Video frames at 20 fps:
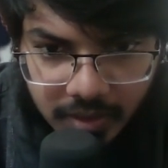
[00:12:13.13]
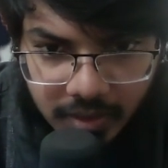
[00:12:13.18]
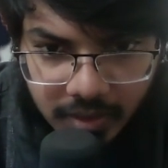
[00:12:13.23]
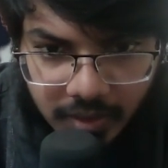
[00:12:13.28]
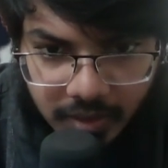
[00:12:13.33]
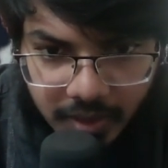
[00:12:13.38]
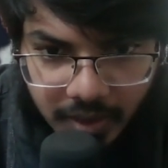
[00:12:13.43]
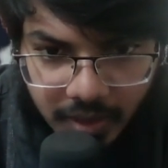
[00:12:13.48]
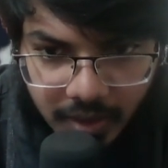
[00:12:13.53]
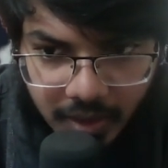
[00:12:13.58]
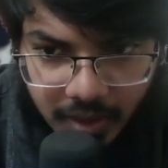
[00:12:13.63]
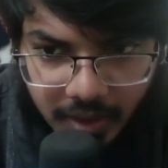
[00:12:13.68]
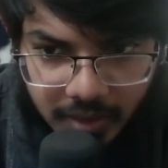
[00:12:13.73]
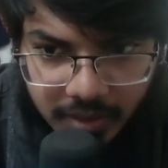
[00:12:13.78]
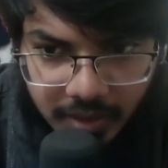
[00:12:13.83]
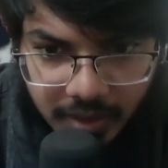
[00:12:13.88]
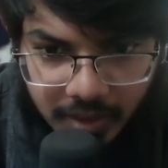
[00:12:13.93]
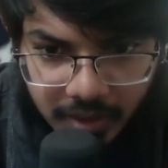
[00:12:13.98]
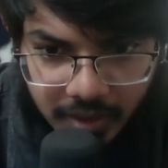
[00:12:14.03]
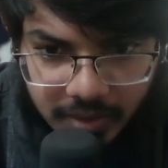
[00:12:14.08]
Okay, I
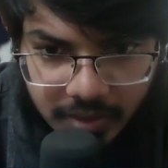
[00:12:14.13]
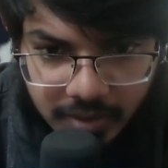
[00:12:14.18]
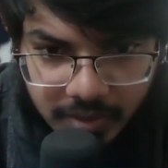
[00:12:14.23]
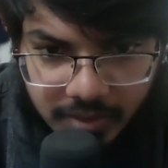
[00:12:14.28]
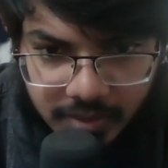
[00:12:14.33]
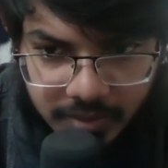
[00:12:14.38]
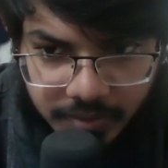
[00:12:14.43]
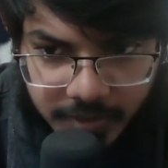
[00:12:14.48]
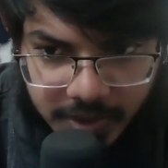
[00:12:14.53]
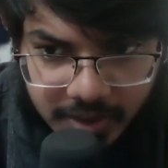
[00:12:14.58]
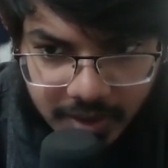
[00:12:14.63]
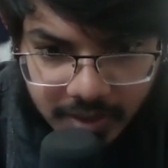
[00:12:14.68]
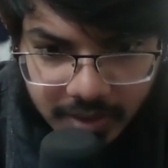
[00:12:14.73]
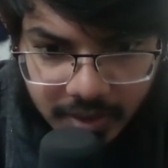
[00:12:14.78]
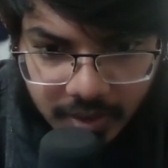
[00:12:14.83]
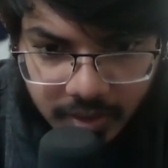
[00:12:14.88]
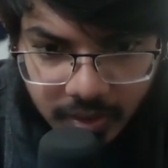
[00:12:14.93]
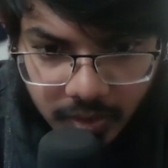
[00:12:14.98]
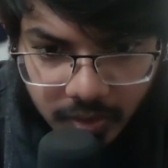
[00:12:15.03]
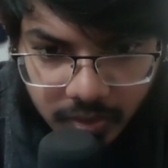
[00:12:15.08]
think it is missing
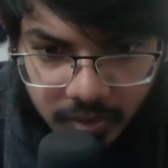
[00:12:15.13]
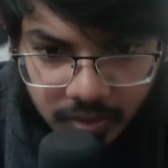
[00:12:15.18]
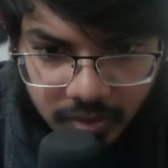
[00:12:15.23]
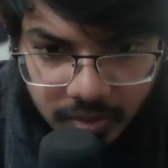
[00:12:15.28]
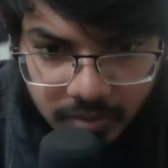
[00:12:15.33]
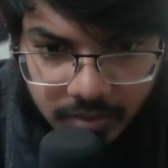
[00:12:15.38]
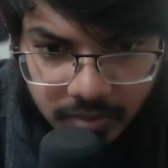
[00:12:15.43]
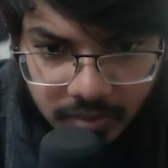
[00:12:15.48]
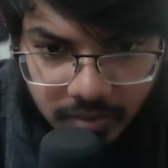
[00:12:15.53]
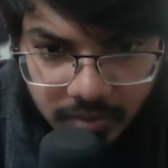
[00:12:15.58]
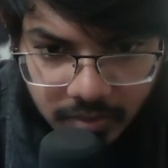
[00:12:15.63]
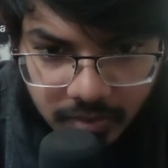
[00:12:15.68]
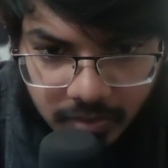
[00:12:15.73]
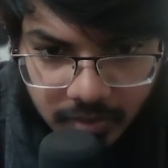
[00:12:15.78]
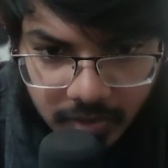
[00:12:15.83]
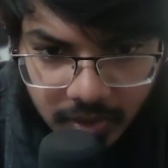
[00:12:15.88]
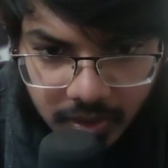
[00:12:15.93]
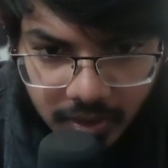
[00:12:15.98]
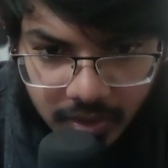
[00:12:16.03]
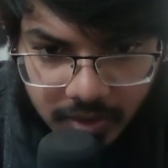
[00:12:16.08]
the code,
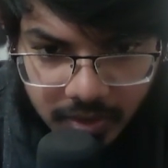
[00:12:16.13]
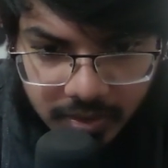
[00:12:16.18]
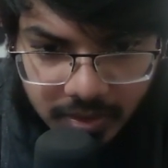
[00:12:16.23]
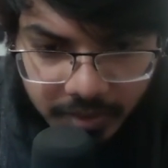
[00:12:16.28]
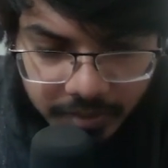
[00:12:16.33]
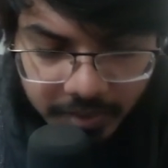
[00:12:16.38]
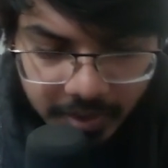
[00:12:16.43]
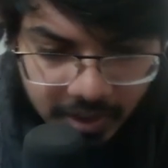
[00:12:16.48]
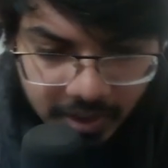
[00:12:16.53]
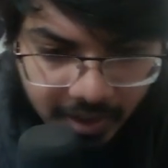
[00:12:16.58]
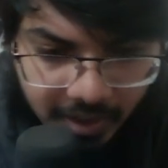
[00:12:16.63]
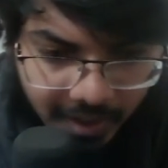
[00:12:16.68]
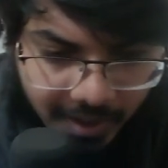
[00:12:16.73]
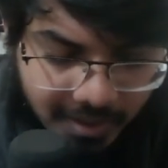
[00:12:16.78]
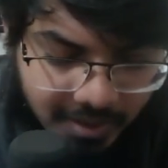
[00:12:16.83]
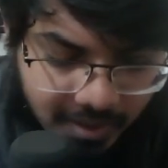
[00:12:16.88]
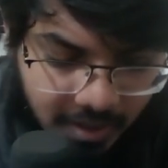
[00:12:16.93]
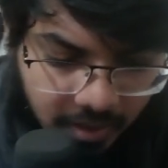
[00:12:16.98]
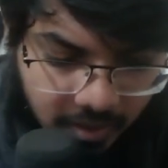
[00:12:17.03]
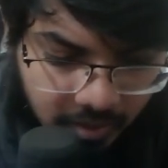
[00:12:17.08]
so I'm gonna
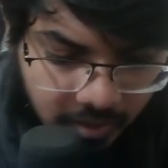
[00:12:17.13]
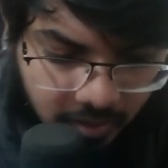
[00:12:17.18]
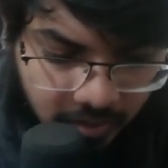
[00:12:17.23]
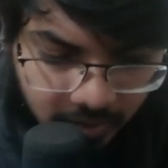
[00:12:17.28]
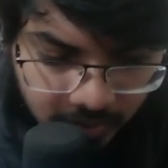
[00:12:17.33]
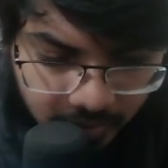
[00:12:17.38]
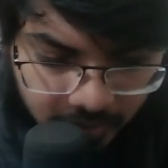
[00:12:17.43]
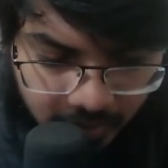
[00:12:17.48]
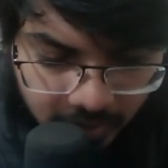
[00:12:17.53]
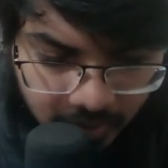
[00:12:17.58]
ask it to